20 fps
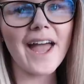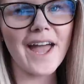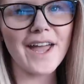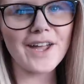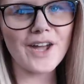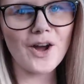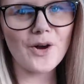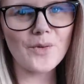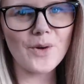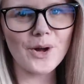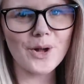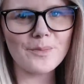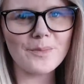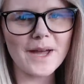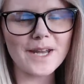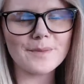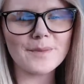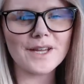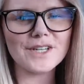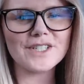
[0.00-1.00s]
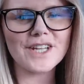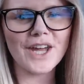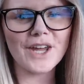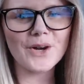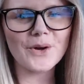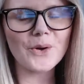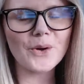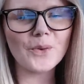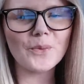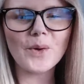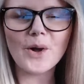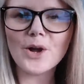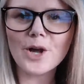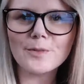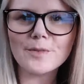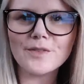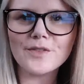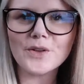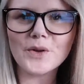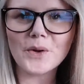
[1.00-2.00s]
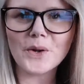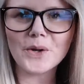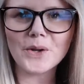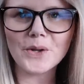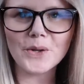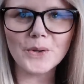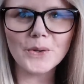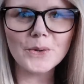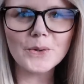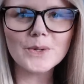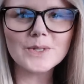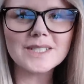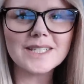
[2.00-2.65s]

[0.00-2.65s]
Hey y'all, welcome back to my channel or welcome if you are new.